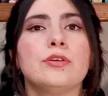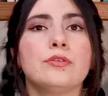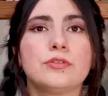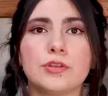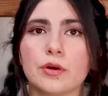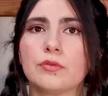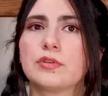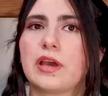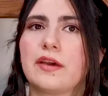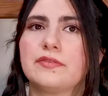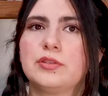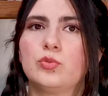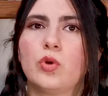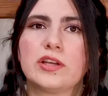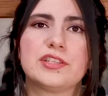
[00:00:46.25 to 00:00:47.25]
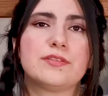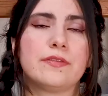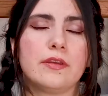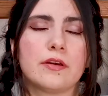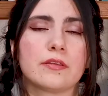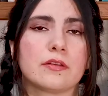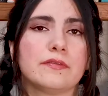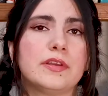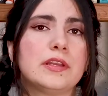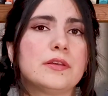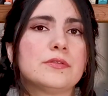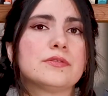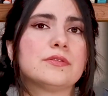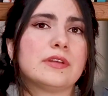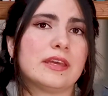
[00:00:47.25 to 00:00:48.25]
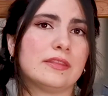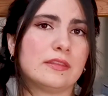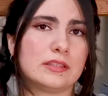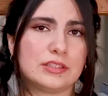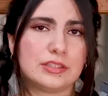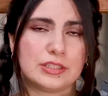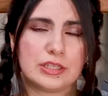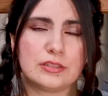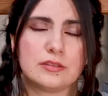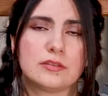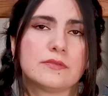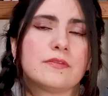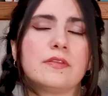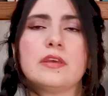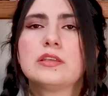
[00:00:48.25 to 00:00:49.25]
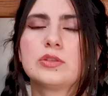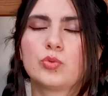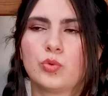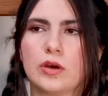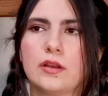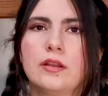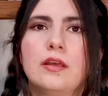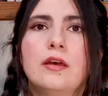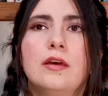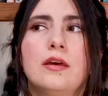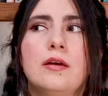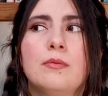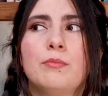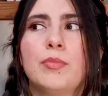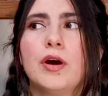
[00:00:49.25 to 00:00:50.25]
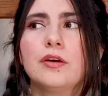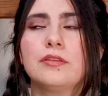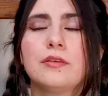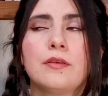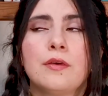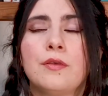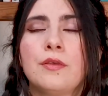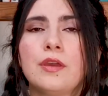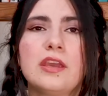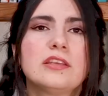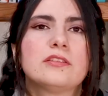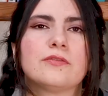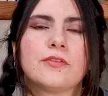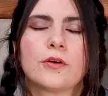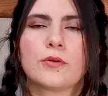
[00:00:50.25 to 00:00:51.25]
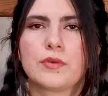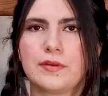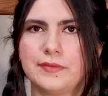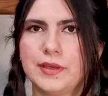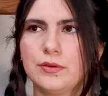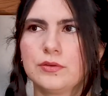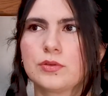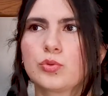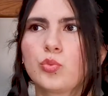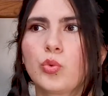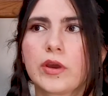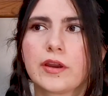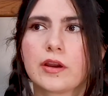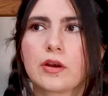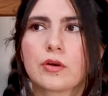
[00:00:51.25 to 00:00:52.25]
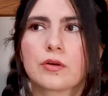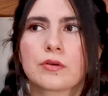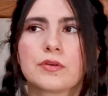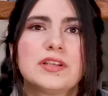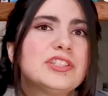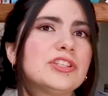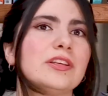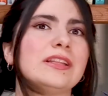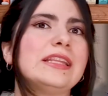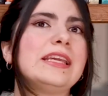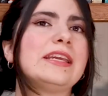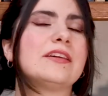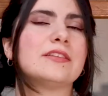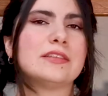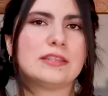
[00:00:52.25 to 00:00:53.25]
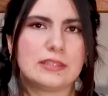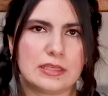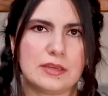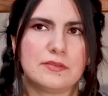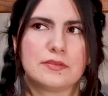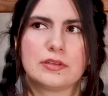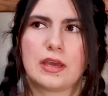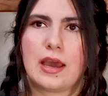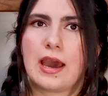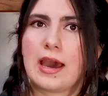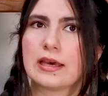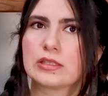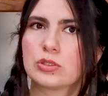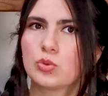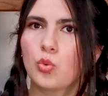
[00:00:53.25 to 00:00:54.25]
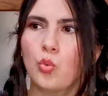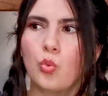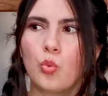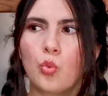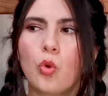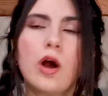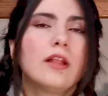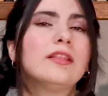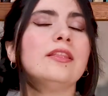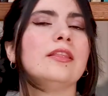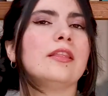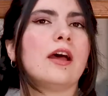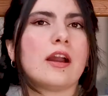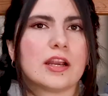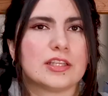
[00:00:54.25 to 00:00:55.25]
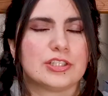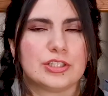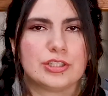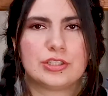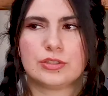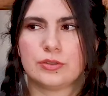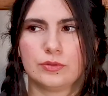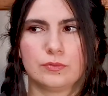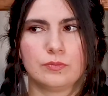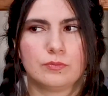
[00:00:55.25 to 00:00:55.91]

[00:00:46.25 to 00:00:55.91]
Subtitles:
You don't have to watch the other videos to get the gist of this one, but these 4 reviews were originally conceived as one large,